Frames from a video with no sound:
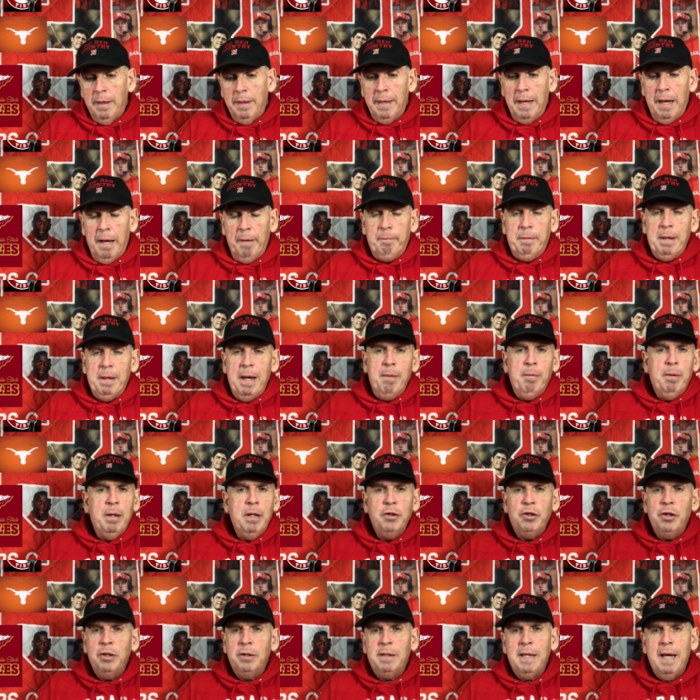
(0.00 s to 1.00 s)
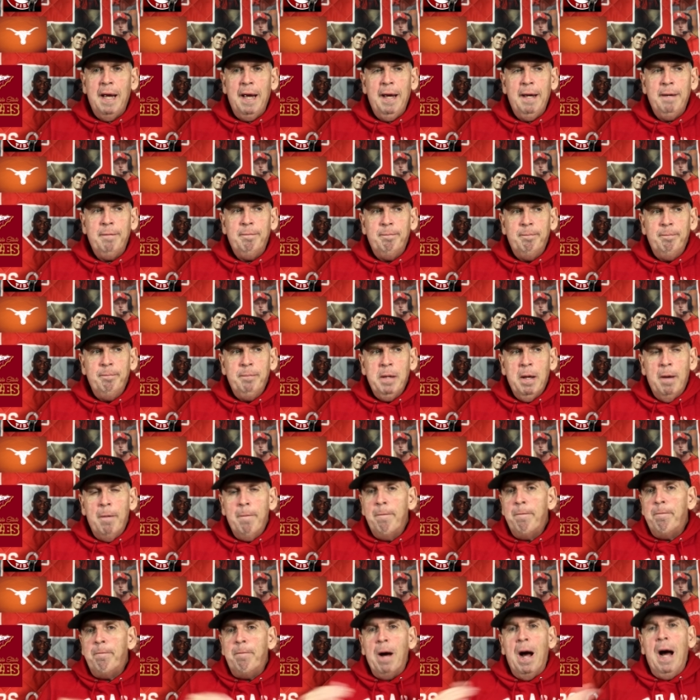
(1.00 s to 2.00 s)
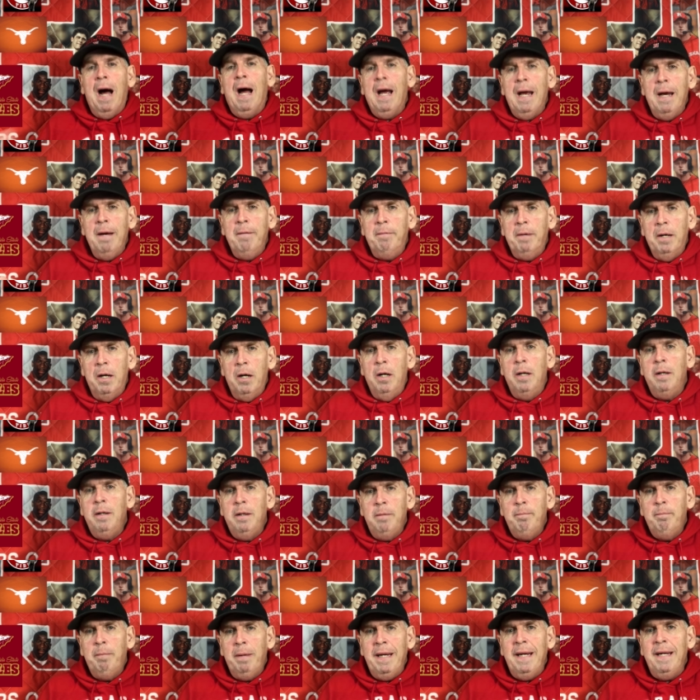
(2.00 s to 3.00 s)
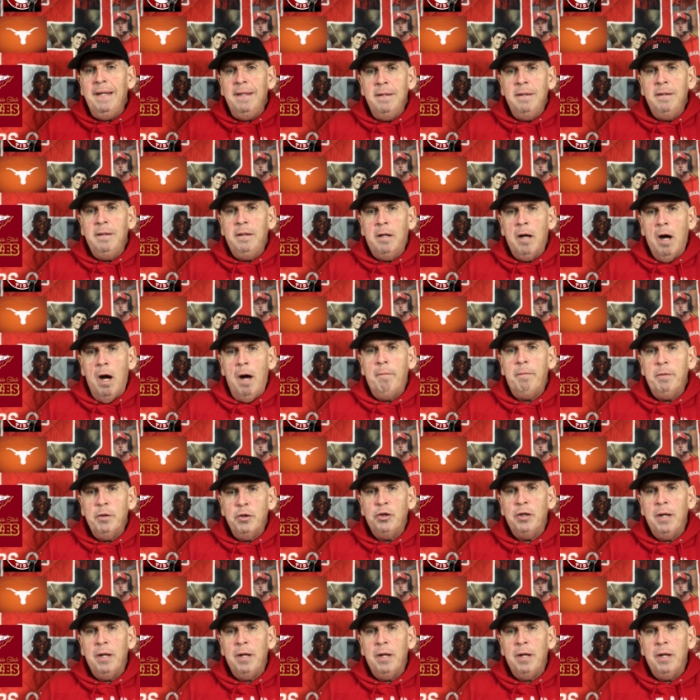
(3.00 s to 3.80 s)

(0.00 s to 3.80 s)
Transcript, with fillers: Now, if they would have just had five unbeaten conference